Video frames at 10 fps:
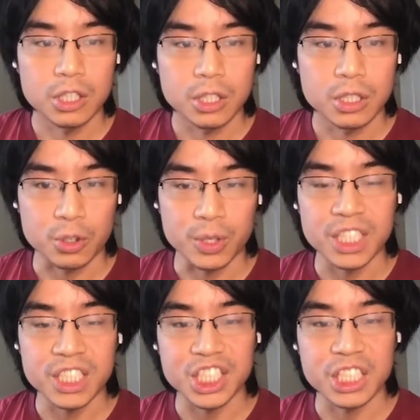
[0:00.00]
So in
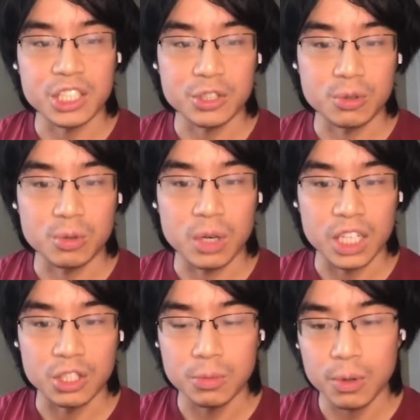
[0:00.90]
addition to
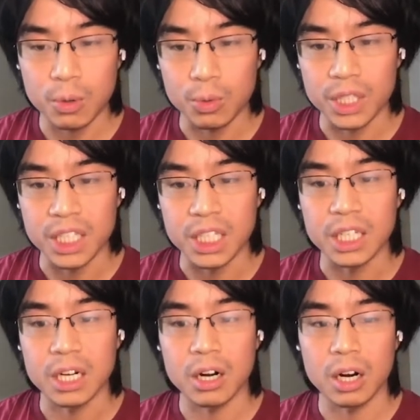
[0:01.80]
Hadoop, we
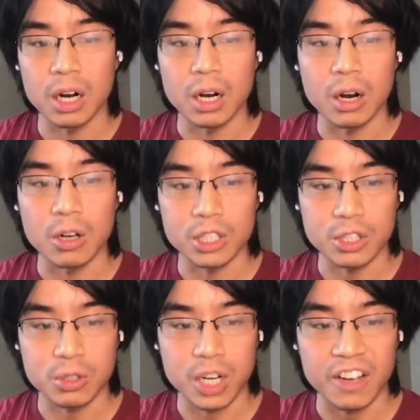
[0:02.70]

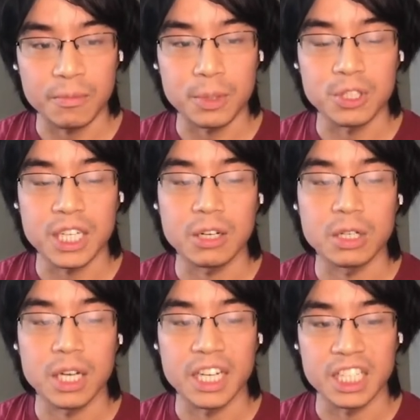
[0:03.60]
also have built out
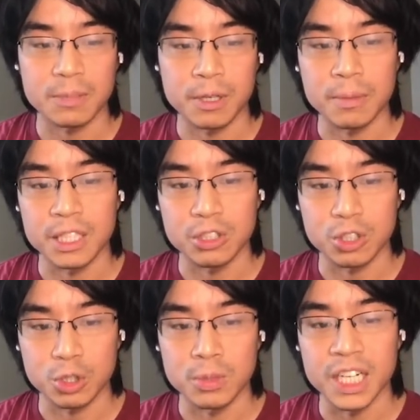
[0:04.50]
an experimental
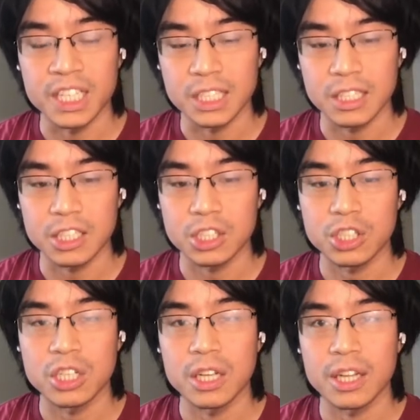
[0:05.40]
Kubernetes
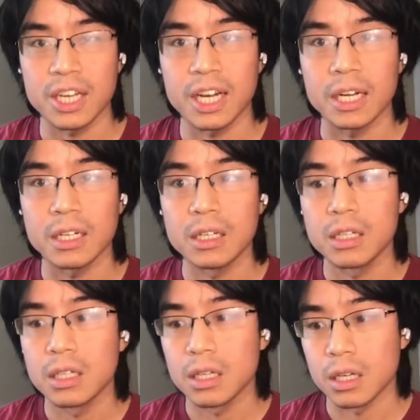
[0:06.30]
cluster that
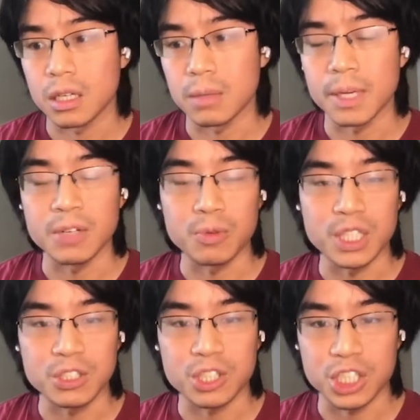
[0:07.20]
many
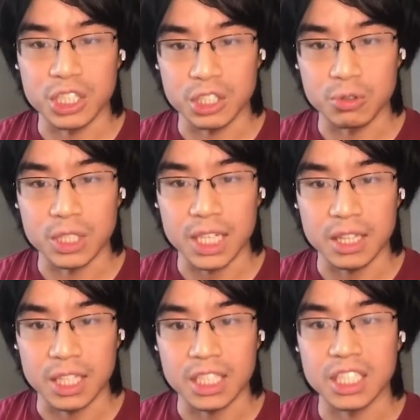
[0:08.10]
researchers use at
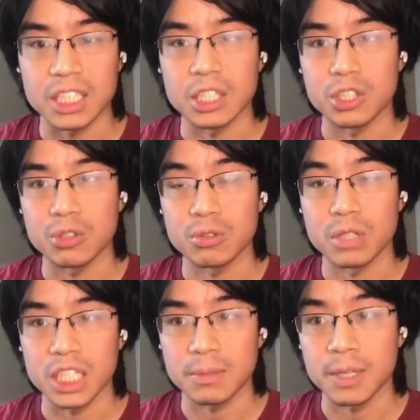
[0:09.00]
LinkedIn to
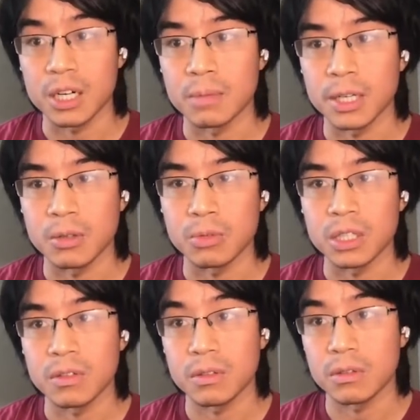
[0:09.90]
experiment
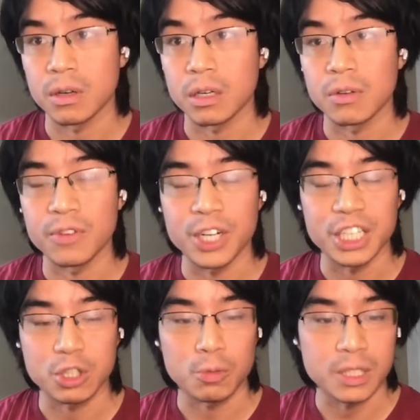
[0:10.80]
with
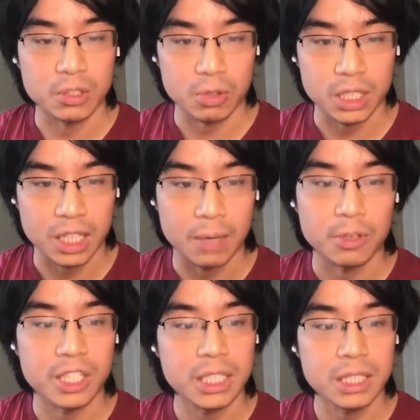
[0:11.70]
various open source
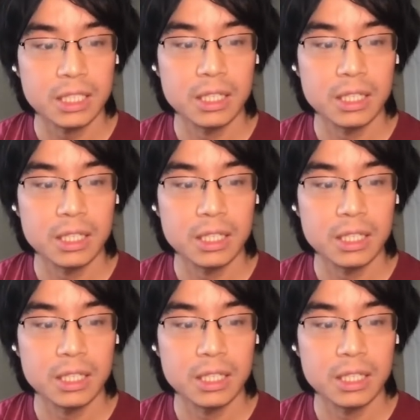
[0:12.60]
libraries.